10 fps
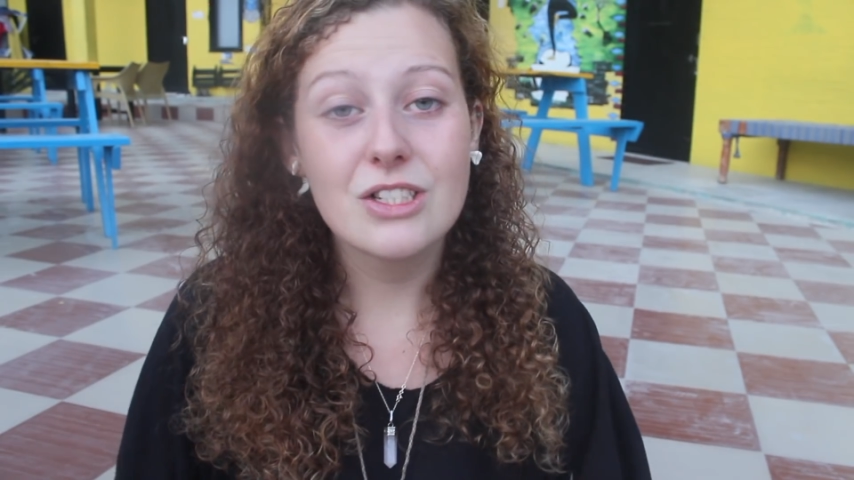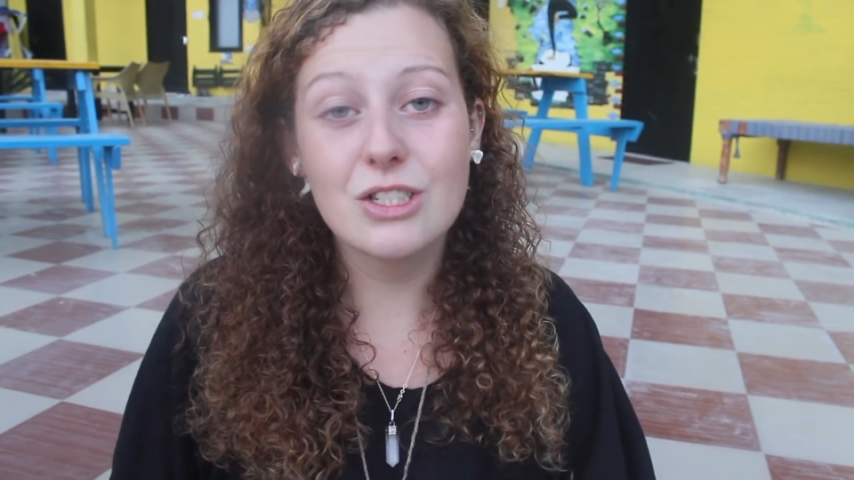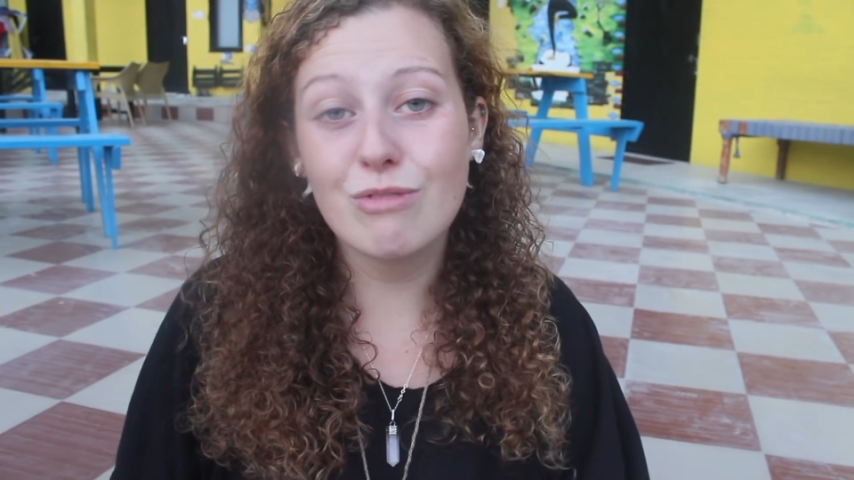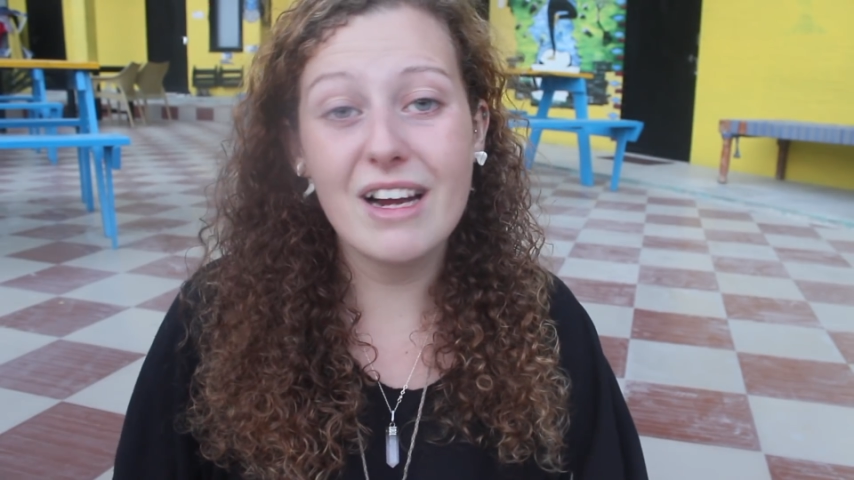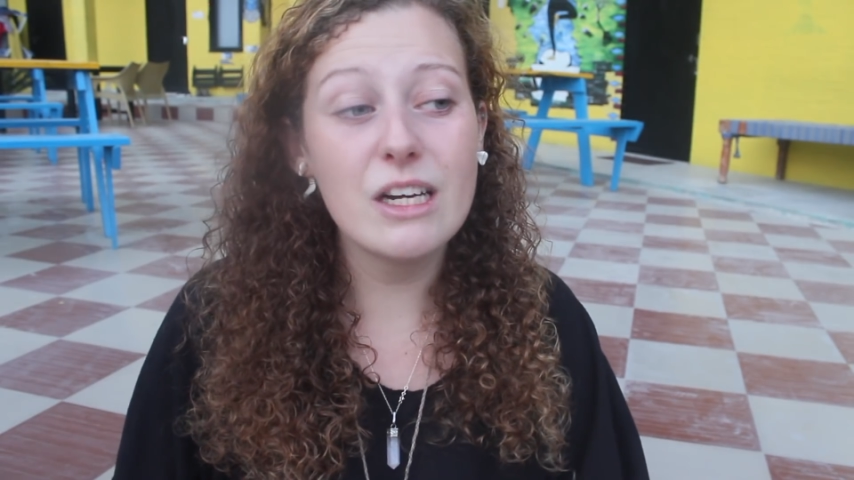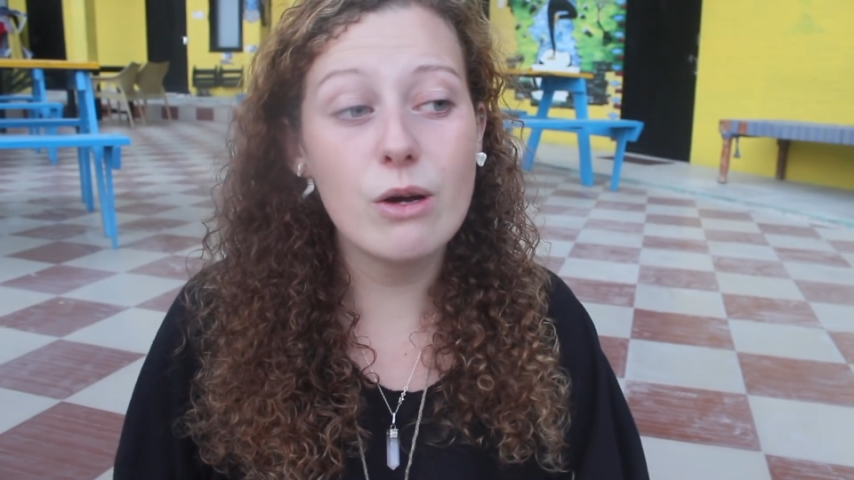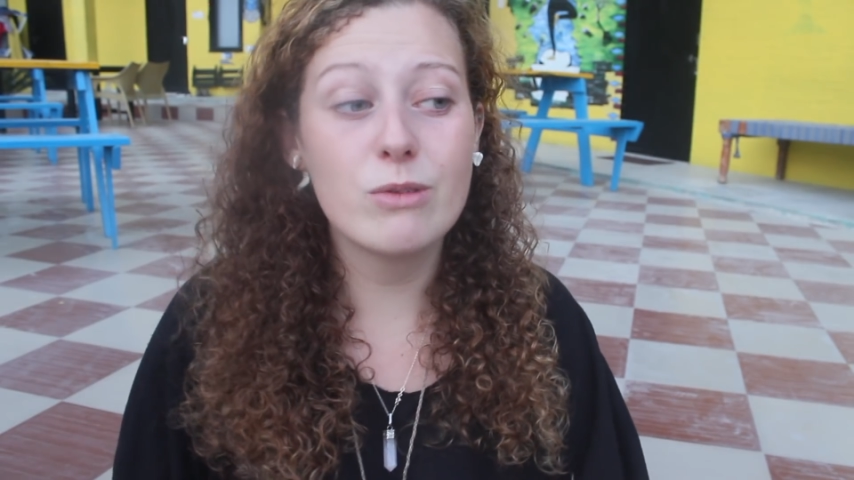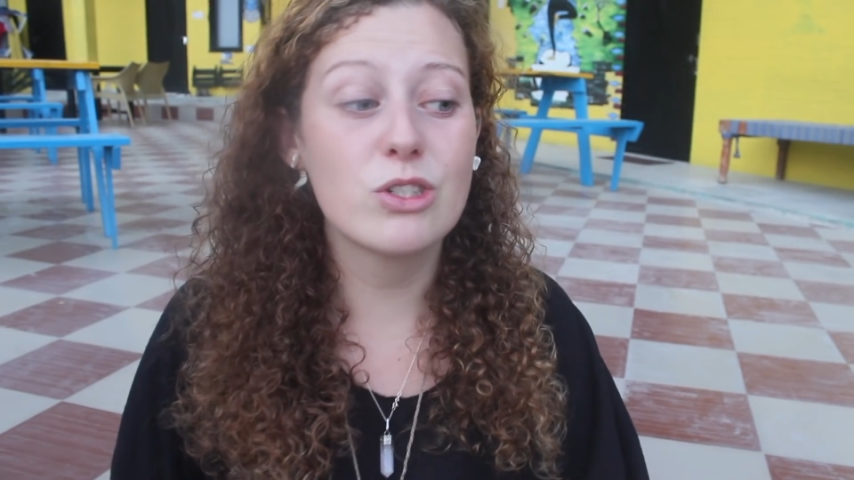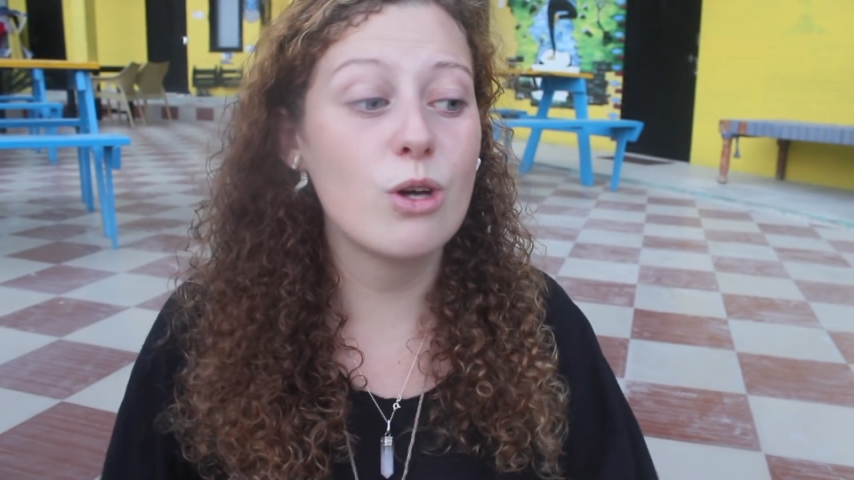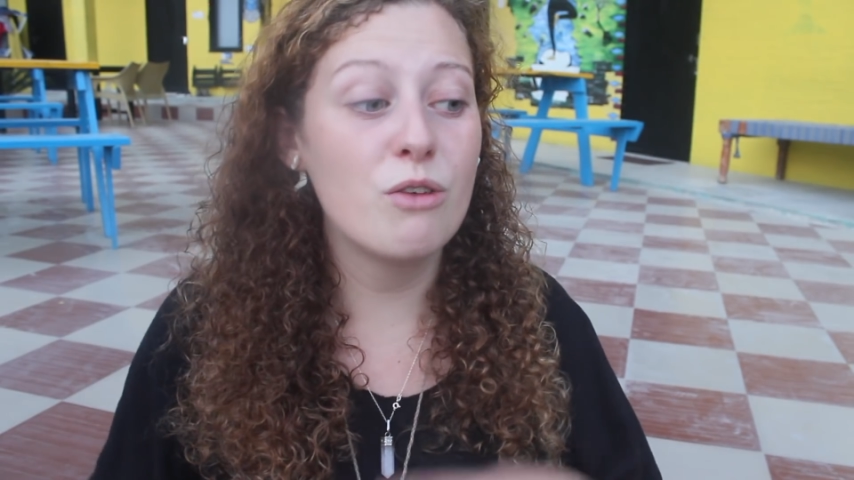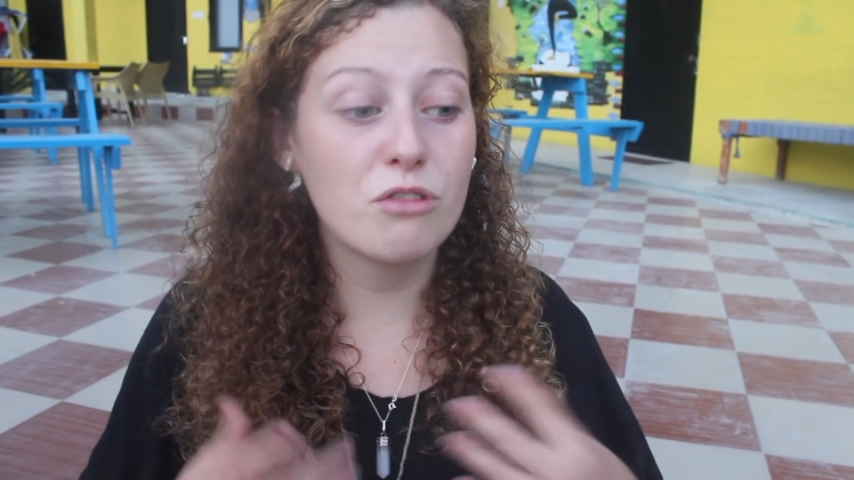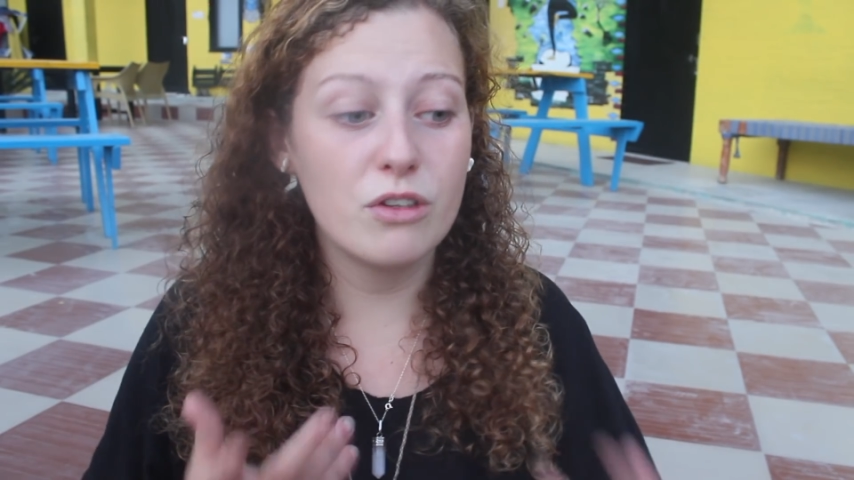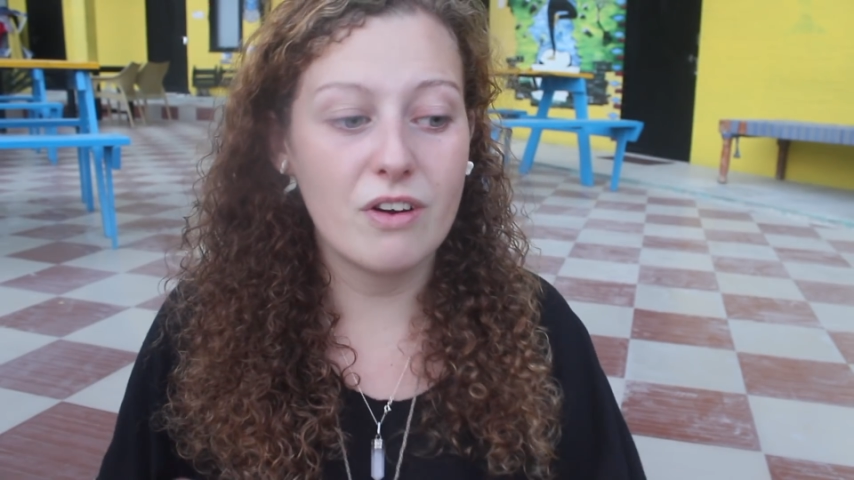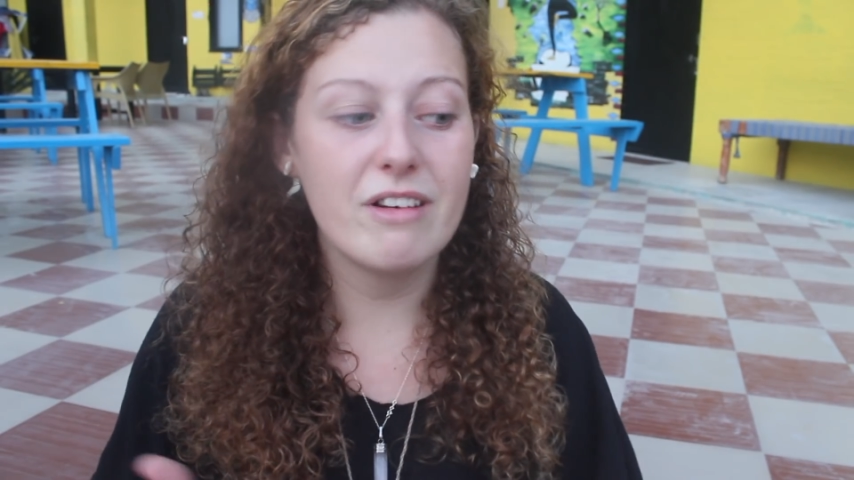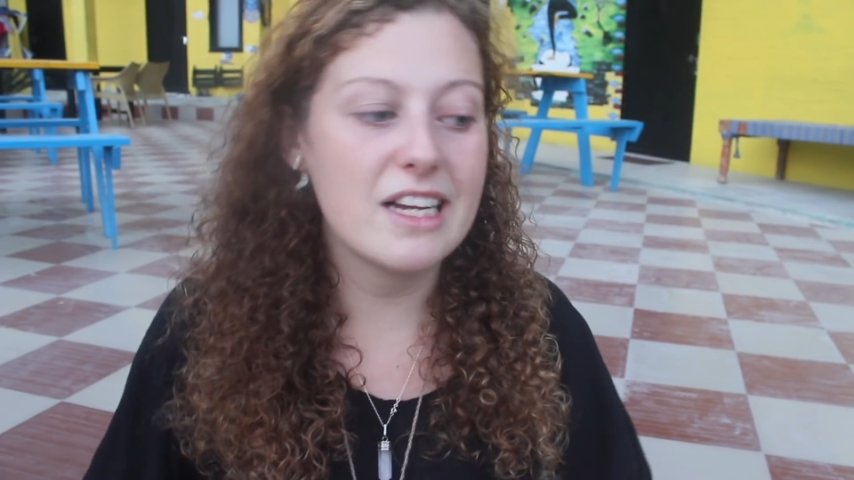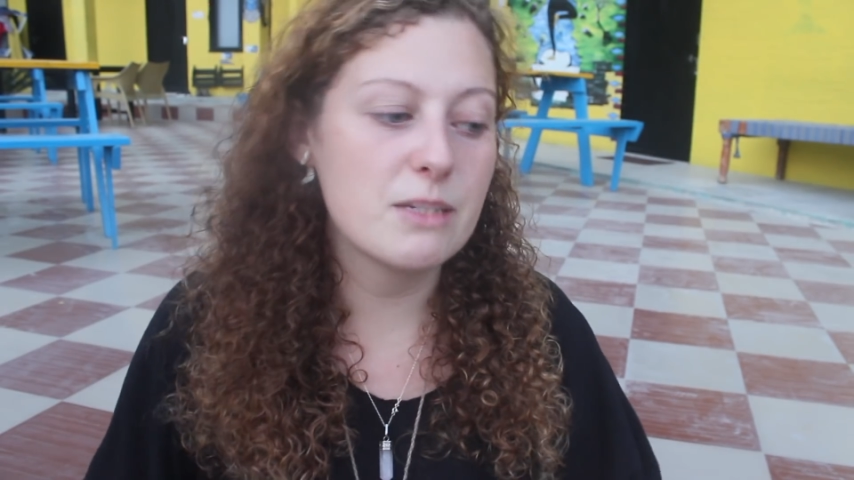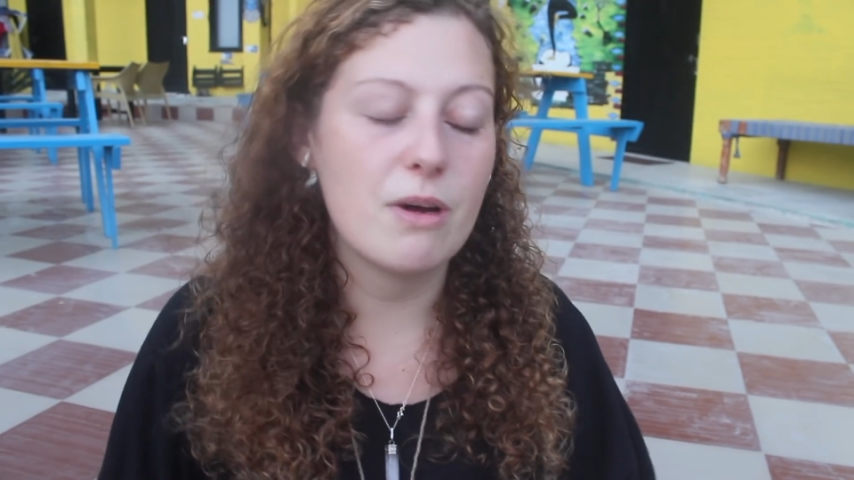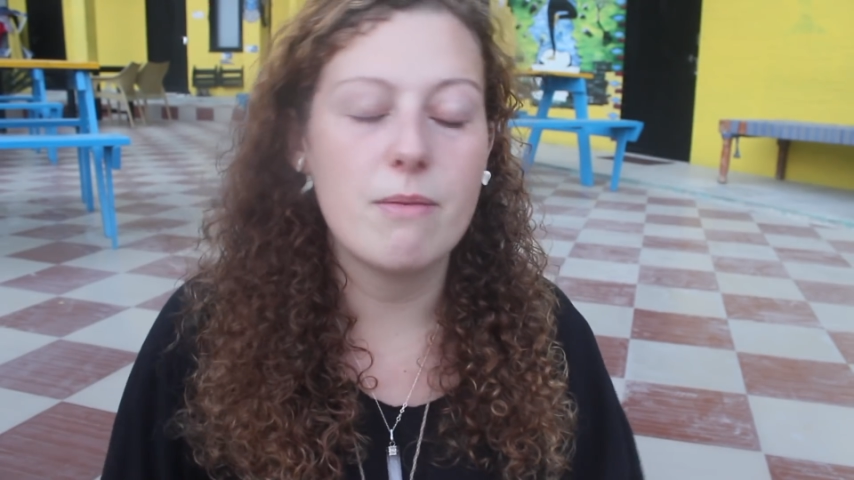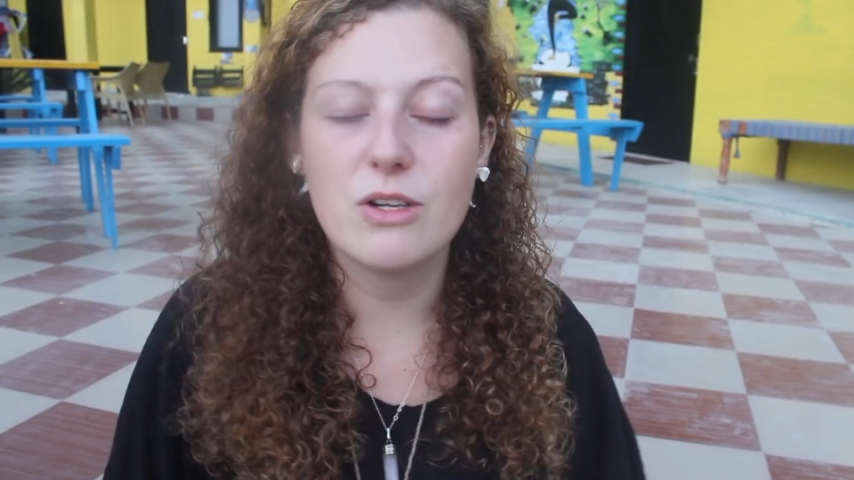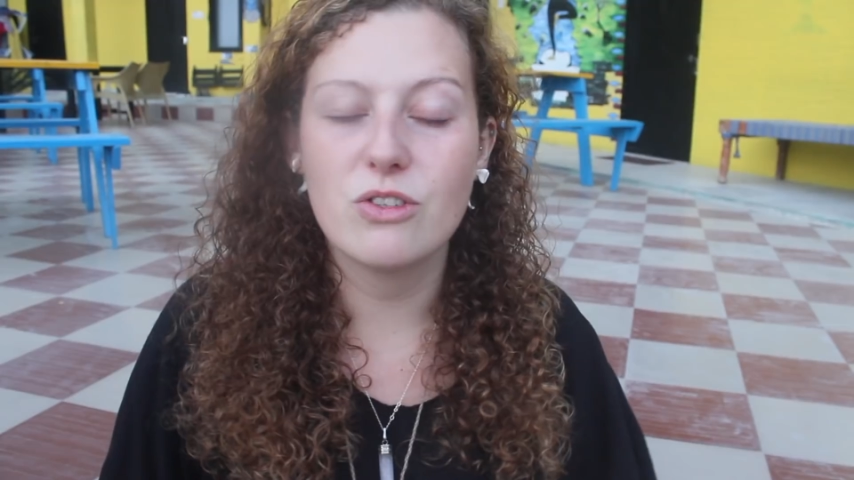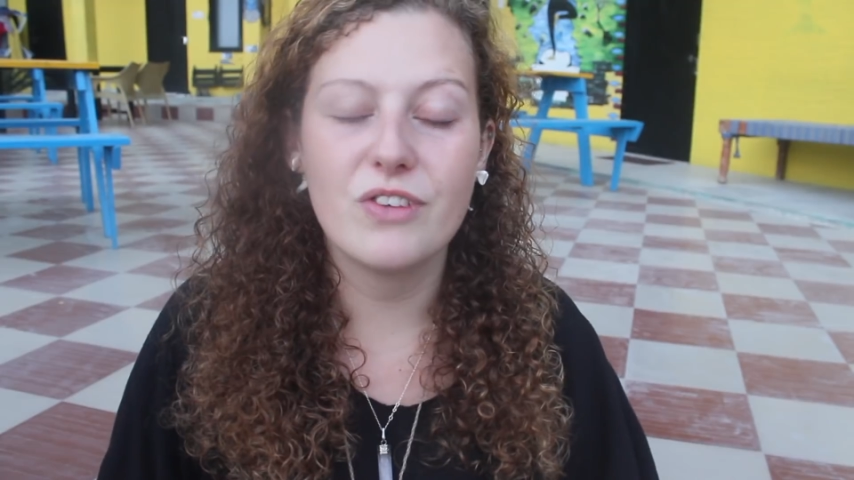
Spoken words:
So right now I'm just going through a very experimental